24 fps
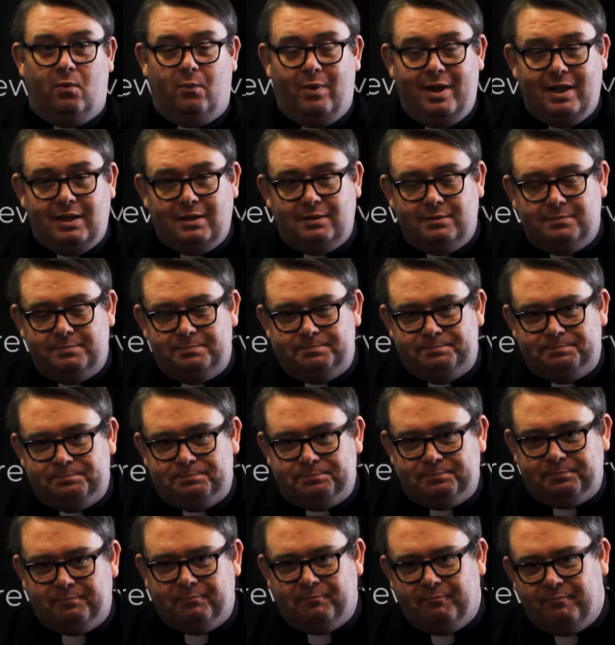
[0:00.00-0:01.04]
Well,
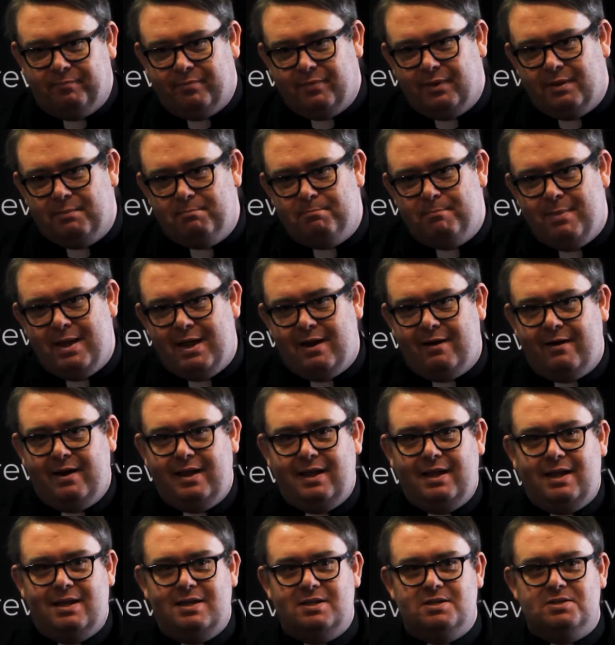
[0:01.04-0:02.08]

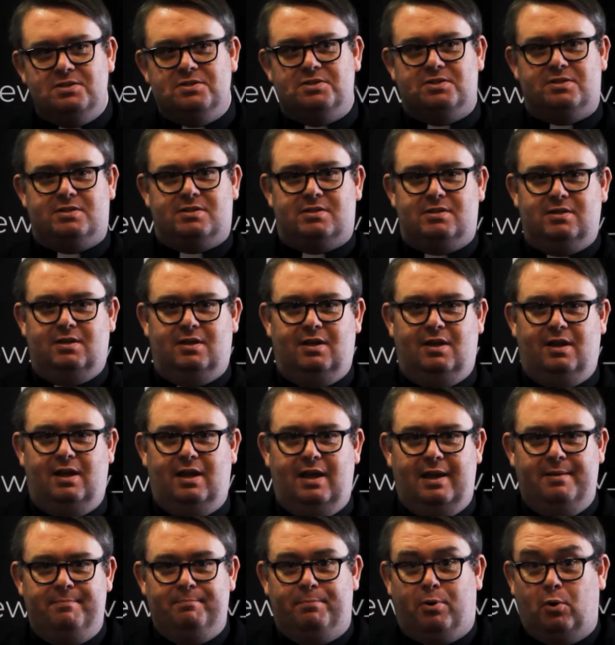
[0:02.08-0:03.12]
Mary is
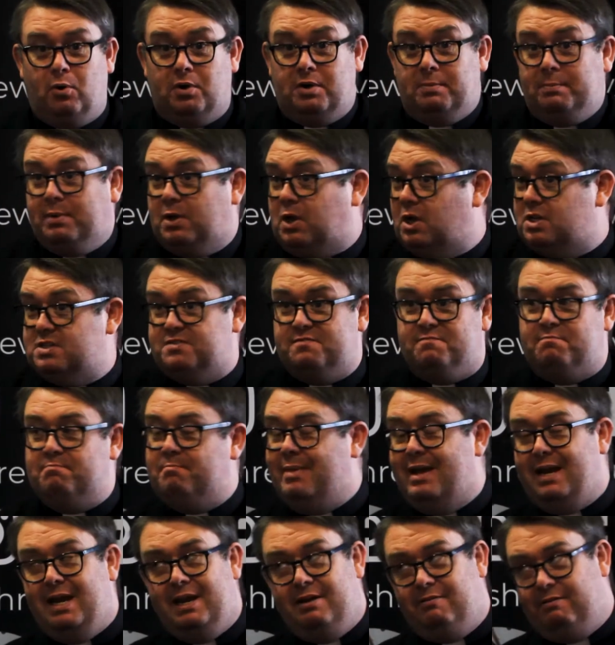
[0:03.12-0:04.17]
important because of
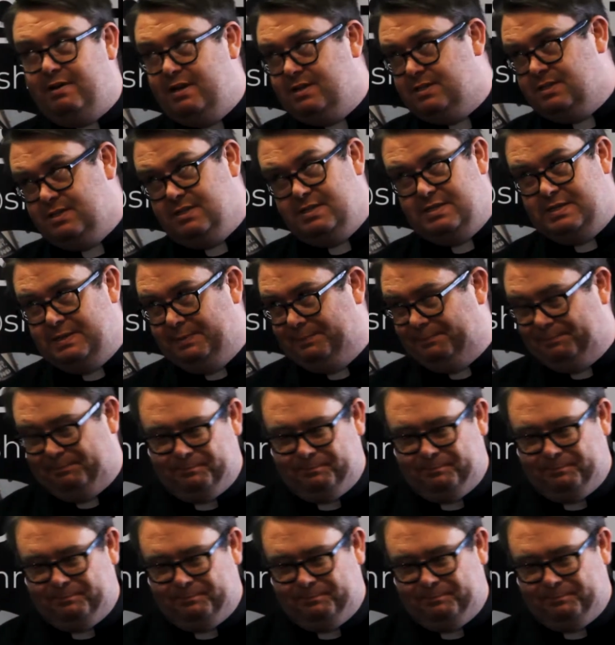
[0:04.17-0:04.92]
many reasons.